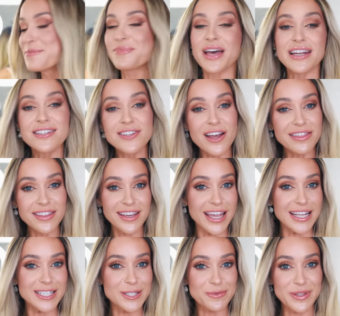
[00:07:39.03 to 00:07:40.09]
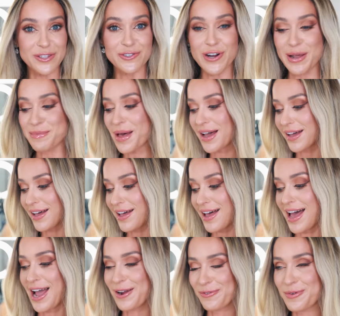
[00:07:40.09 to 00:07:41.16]
That is not the case with Tribeca.
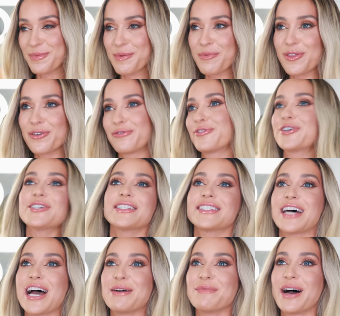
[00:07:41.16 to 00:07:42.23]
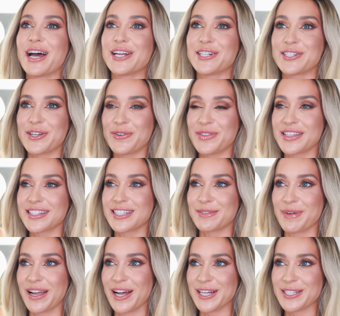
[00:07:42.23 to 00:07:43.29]
I remember the first time I showed this to
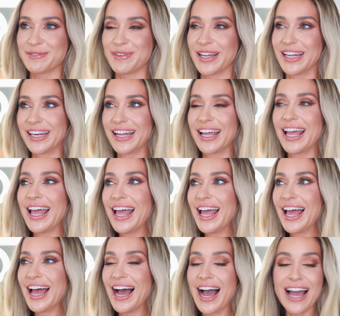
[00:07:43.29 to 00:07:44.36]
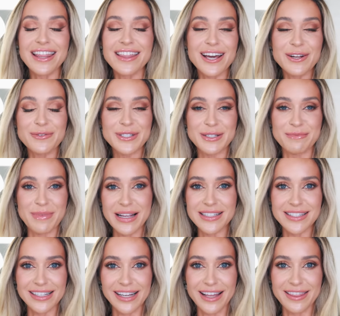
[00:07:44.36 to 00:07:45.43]
my husband. I thought it was
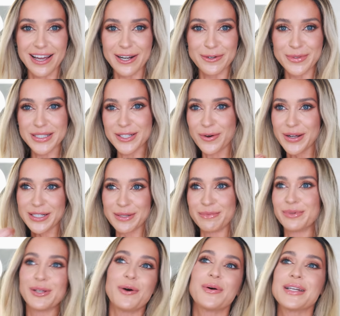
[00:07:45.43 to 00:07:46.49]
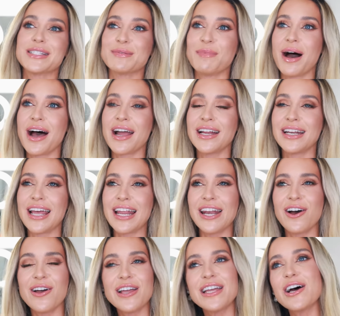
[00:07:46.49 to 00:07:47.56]
amazing. I thought it was going to blow his mind, and
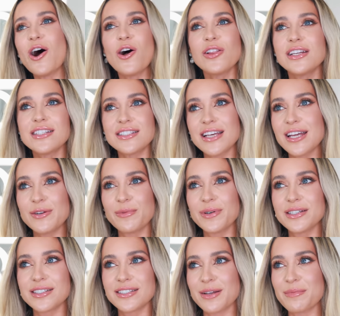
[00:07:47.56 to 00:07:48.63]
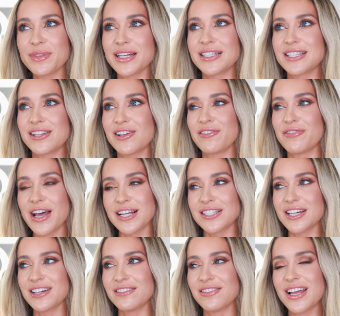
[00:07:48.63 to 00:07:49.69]
all he said was something to the
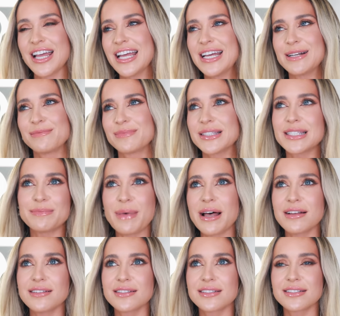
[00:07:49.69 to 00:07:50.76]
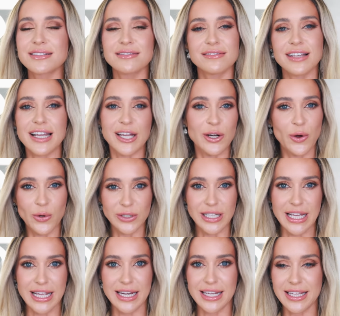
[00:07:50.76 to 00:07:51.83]
effect of, smells like an old
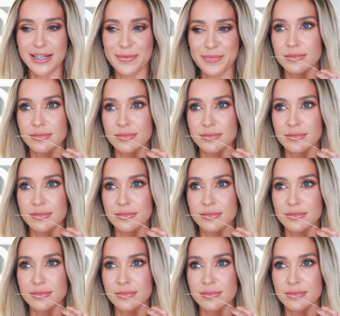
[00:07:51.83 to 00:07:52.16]
lady.